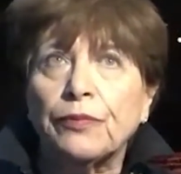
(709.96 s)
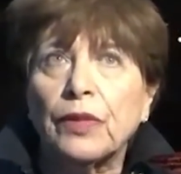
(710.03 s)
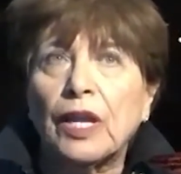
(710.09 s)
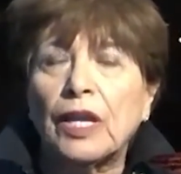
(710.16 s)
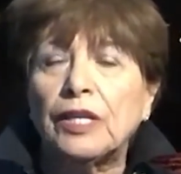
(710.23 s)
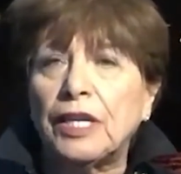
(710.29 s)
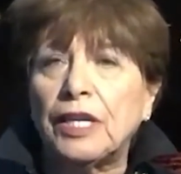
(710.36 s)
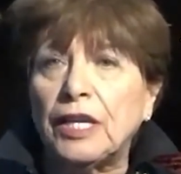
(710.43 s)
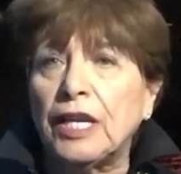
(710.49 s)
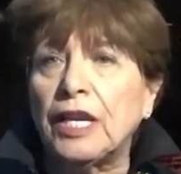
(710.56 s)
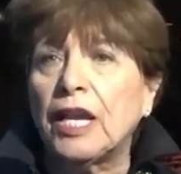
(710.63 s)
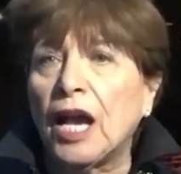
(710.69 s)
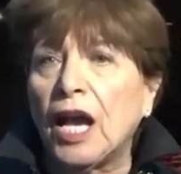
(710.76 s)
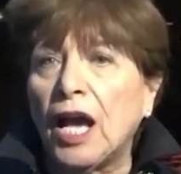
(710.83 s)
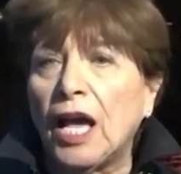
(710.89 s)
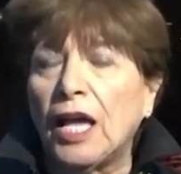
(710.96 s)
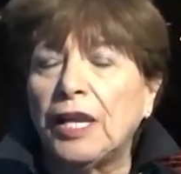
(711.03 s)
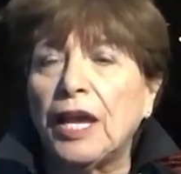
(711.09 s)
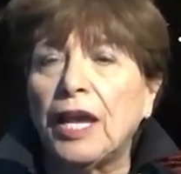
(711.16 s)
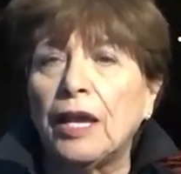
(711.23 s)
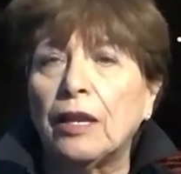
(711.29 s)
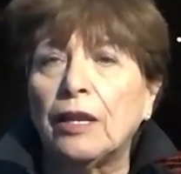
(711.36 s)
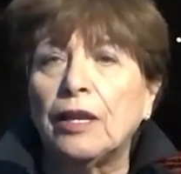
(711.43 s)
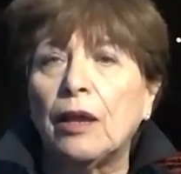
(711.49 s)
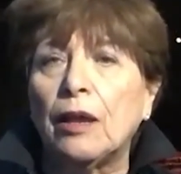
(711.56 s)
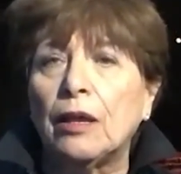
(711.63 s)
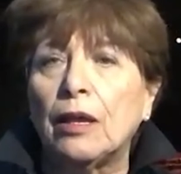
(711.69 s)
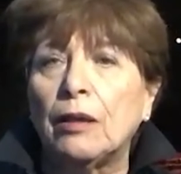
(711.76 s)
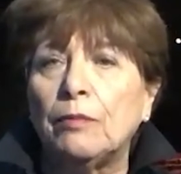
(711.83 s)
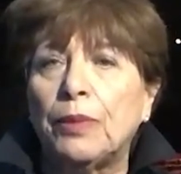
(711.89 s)
Didi Khan and
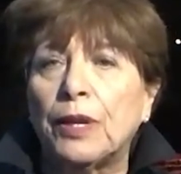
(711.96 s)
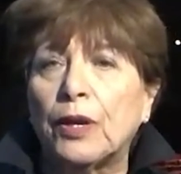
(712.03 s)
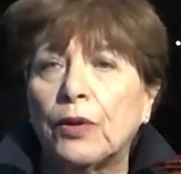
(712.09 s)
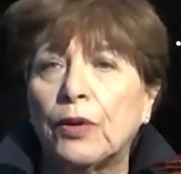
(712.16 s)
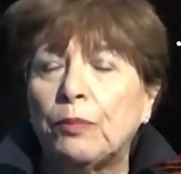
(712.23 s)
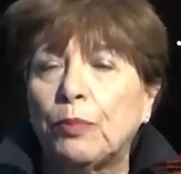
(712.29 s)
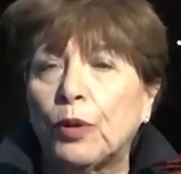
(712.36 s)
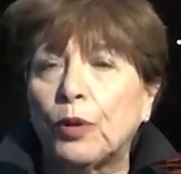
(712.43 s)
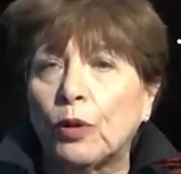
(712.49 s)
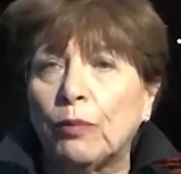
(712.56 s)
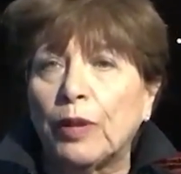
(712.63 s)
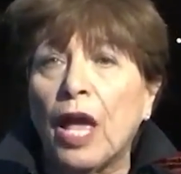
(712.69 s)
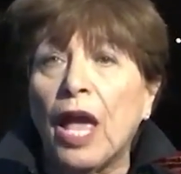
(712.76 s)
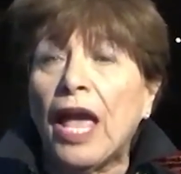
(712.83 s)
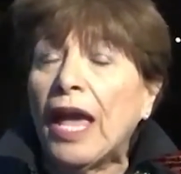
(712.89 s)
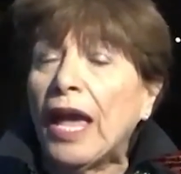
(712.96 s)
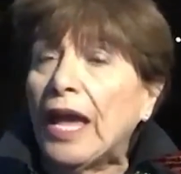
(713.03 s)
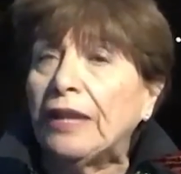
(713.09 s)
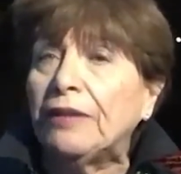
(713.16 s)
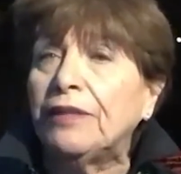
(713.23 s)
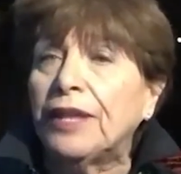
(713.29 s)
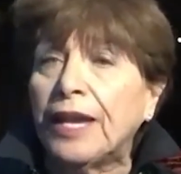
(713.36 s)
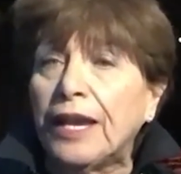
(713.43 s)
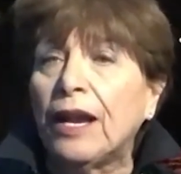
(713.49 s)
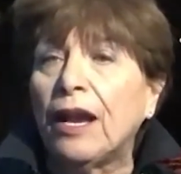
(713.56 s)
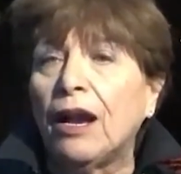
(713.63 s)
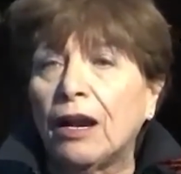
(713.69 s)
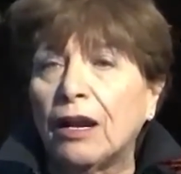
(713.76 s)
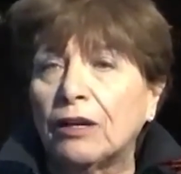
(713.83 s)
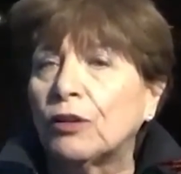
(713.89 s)
Barry Perlman. And they
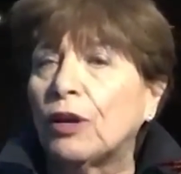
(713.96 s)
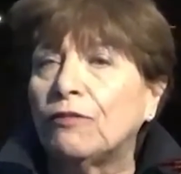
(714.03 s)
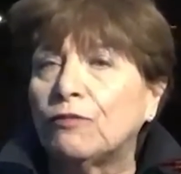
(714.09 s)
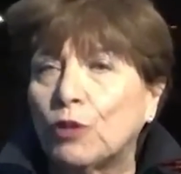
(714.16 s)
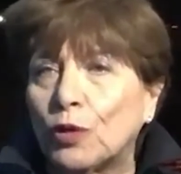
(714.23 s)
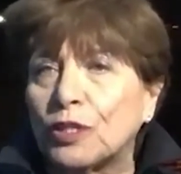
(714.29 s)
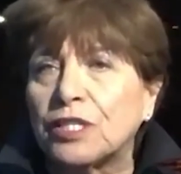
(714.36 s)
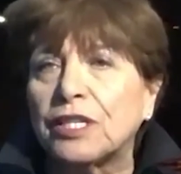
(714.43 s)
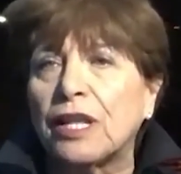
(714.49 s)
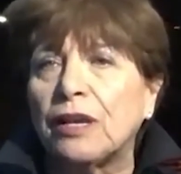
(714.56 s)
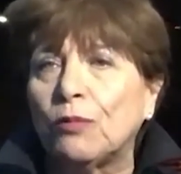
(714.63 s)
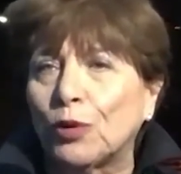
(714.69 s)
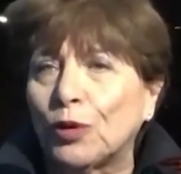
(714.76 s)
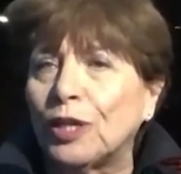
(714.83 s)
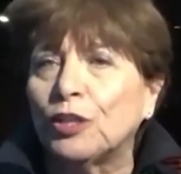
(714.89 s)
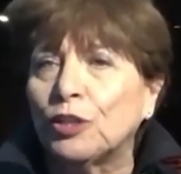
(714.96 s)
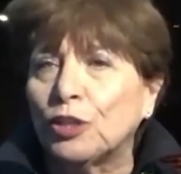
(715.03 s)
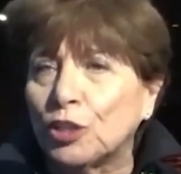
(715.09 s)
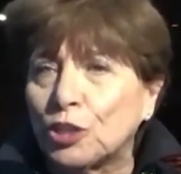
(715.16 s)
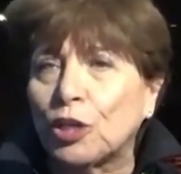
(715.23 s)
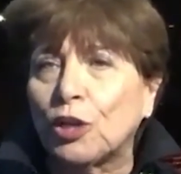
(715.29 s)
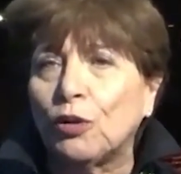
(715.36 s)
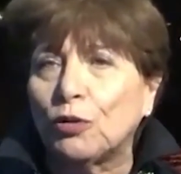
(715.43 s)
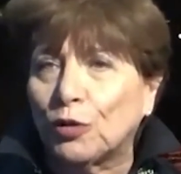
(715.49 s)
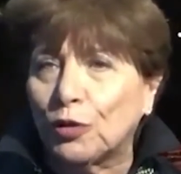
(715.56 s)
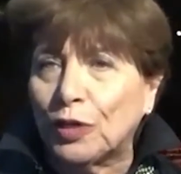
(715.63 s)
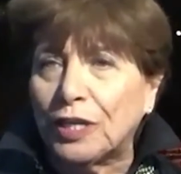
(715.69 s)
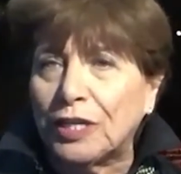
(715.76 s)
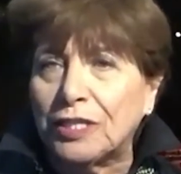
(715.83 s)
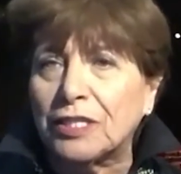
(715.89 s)
are, of course, they were in the show
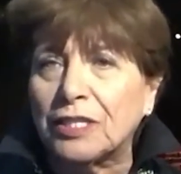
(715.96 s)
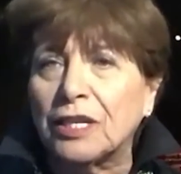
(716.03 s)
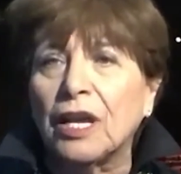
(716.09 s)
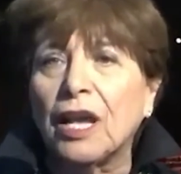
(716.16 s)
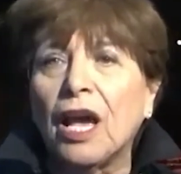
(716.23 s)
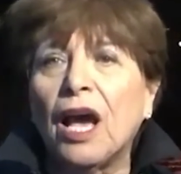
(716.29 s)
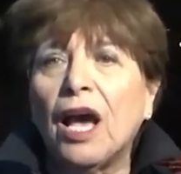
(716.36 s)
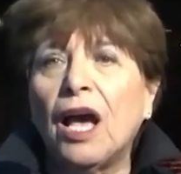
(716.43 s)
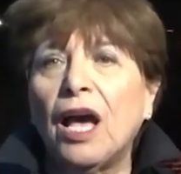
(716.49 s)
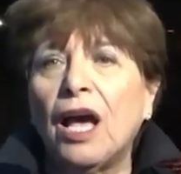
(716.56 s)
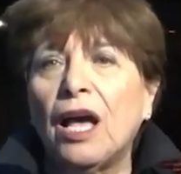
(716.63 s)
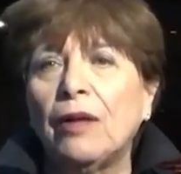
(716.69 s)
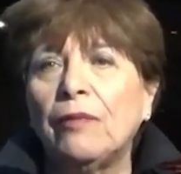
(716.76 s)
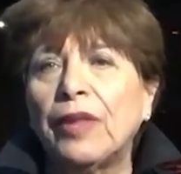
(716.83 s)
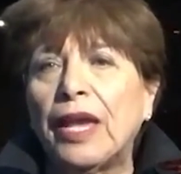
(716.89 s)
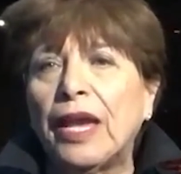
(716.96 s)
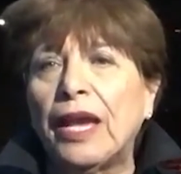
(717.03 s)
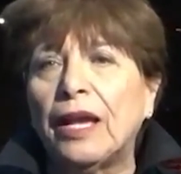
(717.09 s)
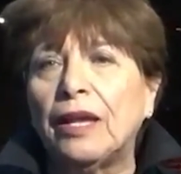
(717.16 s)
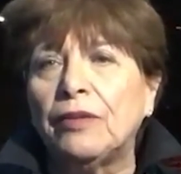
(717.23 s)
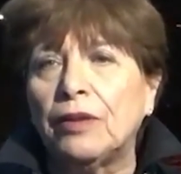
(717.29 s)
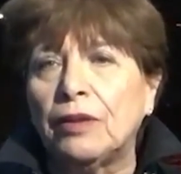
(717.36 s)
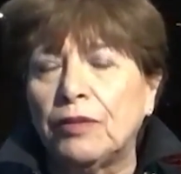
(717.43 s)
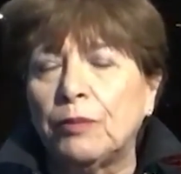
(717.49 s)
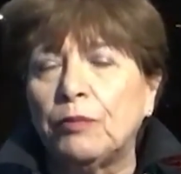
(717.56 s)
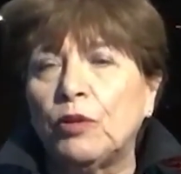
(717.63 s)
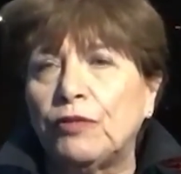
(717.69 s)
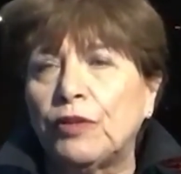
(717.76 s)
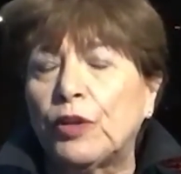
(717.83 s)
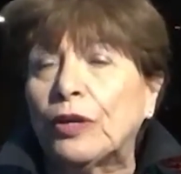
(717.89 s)
Grease and the
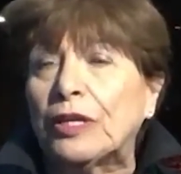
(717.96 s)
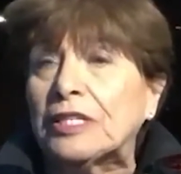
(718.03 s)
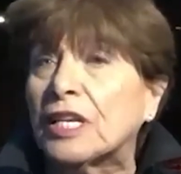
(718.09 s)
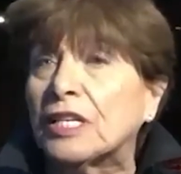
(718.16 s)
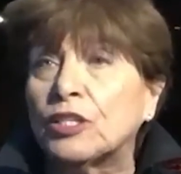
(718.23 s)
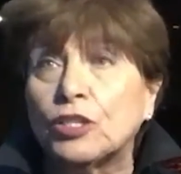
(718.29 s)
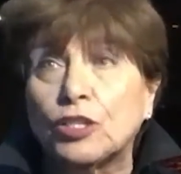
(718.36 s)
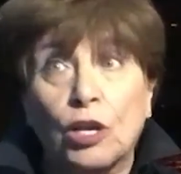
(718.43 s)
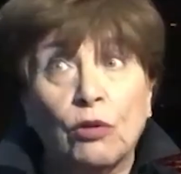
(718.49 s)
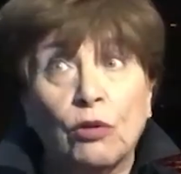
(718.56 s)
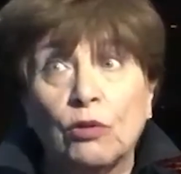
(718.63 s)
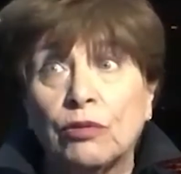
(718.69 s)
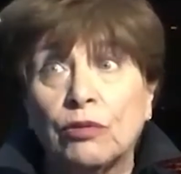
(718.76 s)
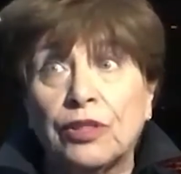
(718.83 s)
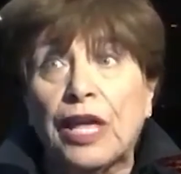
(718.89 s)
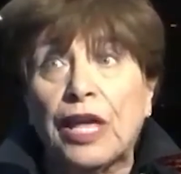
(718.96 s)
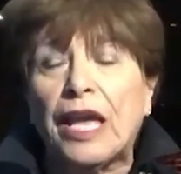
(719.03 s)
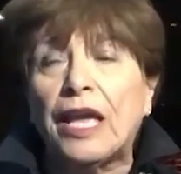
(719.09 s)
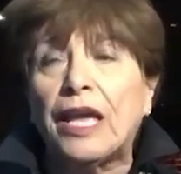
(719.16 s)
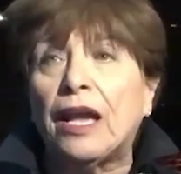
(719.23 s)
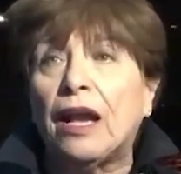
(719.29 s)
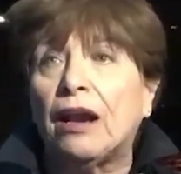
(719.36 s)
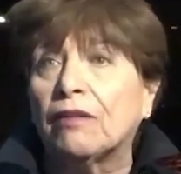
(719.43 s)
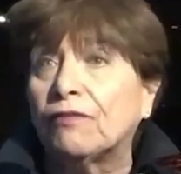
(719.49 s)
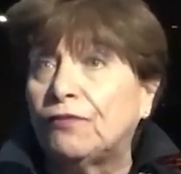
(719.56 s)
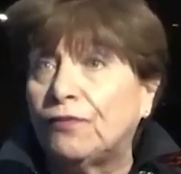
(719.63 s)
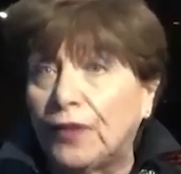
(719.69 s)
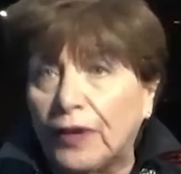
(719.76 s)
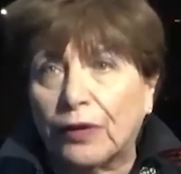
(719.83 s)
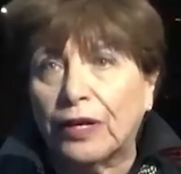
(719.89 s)
movie Grease. And so they are
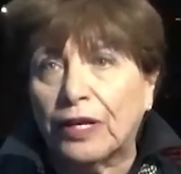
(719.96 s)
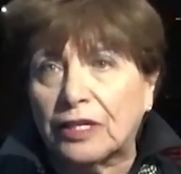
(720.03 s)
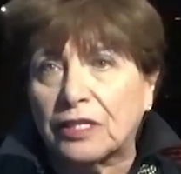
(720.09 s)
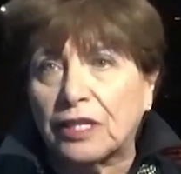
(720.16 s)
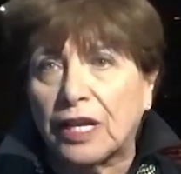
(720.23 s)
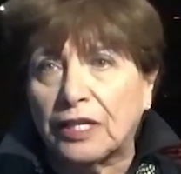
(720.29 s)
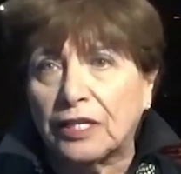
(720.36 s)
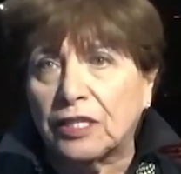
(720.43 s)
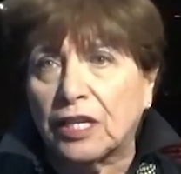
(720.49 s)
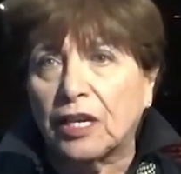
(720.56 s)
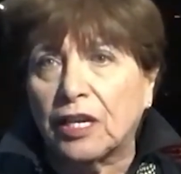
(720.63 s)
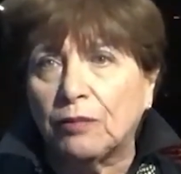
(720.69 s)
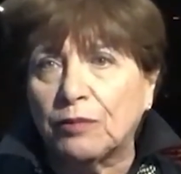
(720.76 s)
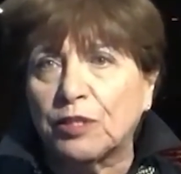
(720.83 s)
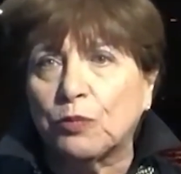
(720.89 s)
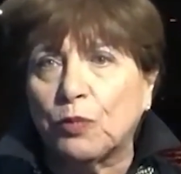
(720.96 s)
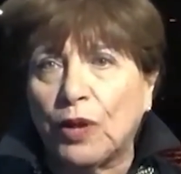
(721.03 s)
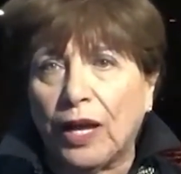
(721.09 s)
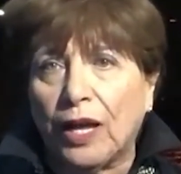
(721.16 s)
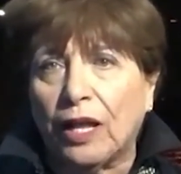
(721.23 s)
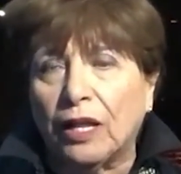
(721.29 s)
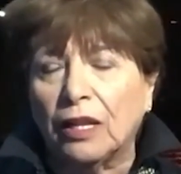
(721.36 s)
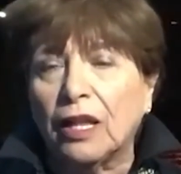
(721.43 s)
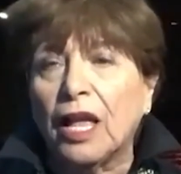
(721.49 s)
very excited to come as well.